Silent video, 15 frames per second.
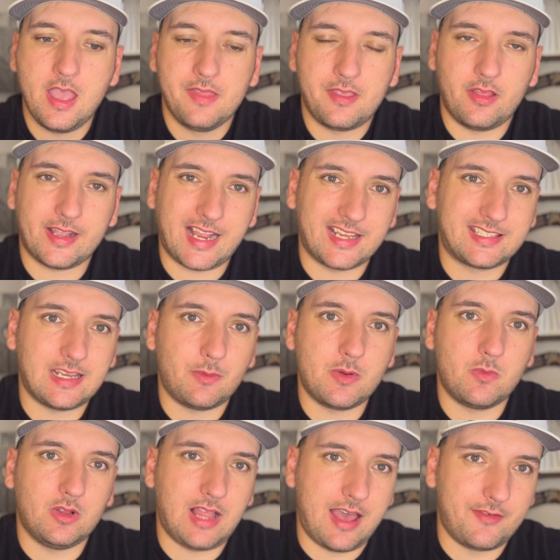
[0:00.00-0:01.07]
Now, like I said, we
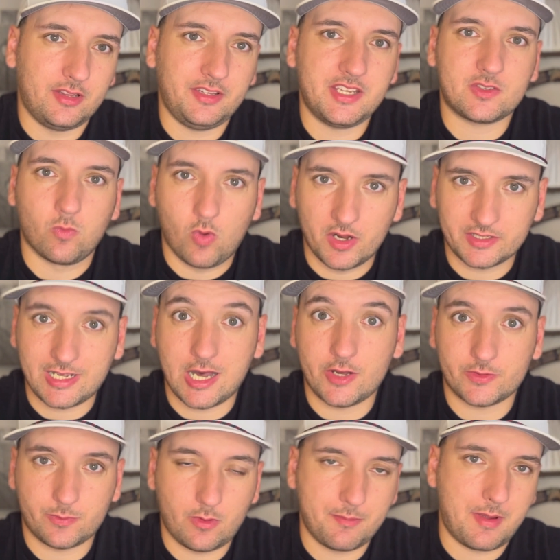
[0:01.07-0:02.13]
will have at least one college
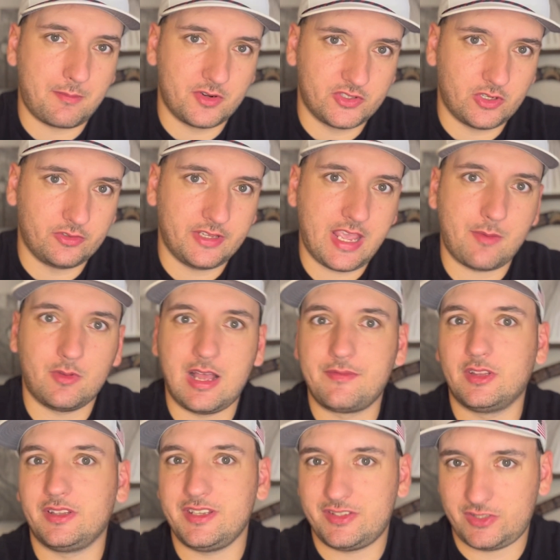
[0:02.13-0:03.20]
football members only, and we'll have
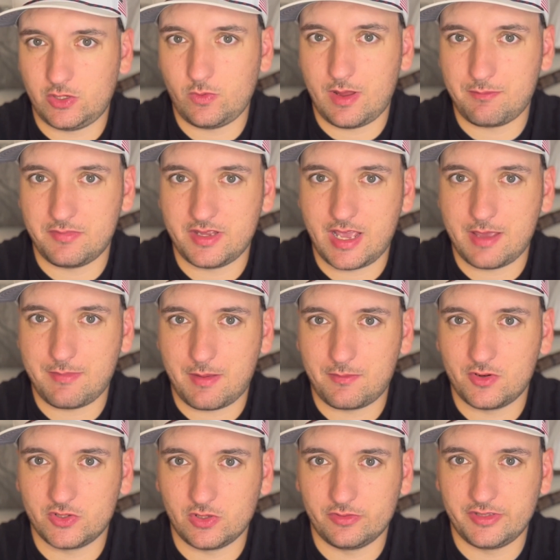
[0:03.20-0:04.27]
at least two NBA
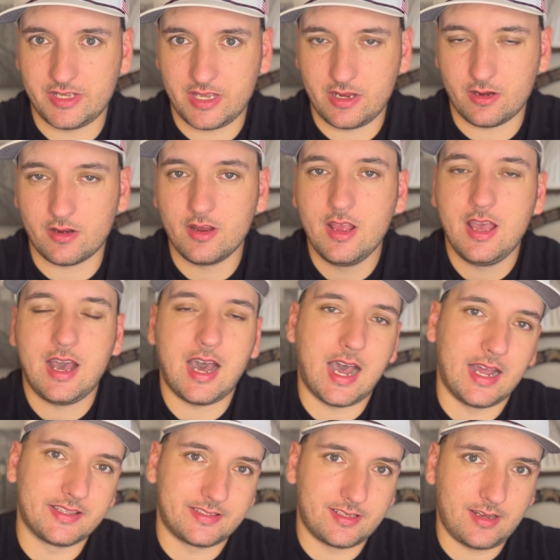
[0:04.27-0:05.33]
members only here
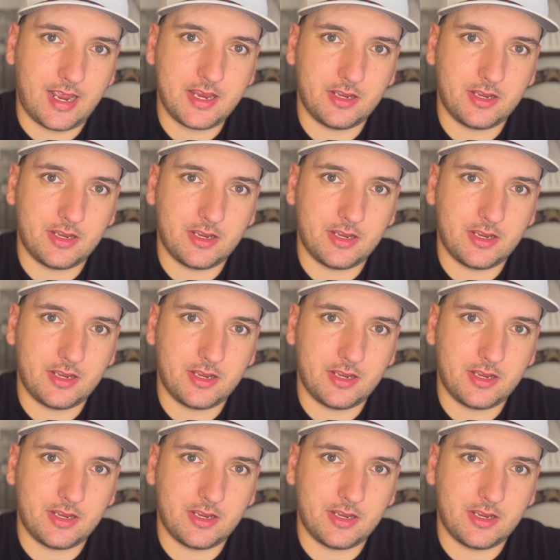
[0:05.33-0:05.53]
uh, tonight.